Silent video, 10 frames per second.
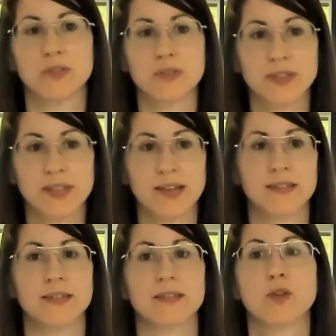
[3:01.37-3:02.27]

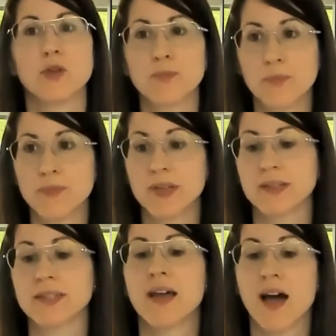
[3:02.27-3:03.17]
understand that human
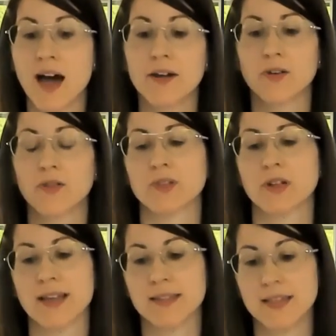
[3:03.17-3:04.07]
beings are not
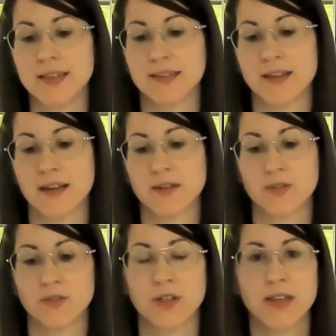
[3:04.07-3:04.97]
like this, are
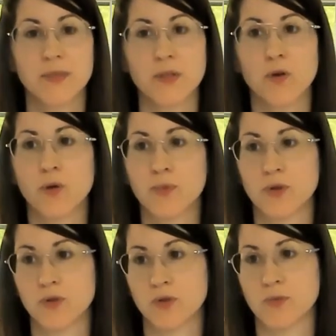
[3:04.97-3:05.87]
not the Homo
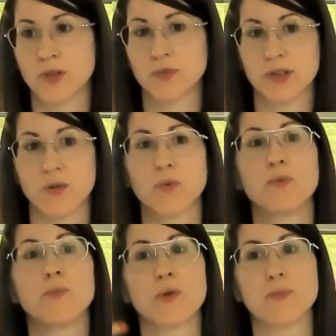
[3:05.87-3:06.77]
economicus, and we
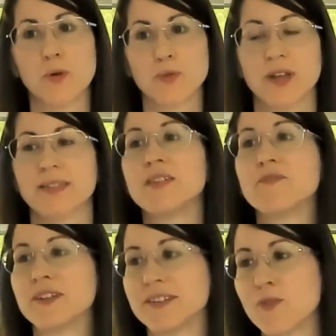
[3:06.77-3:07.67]
will propose a
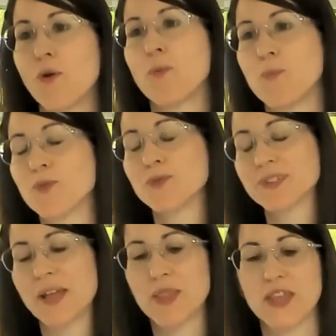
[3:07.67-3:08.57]
different Homo
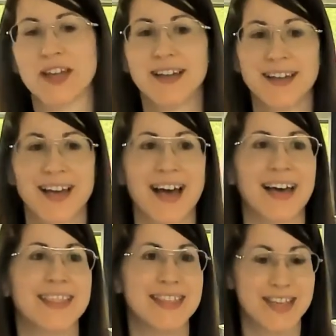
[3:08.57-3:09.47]
something
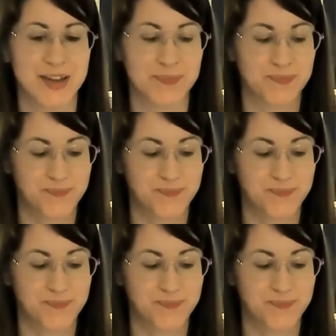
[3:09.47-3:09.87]
at the end.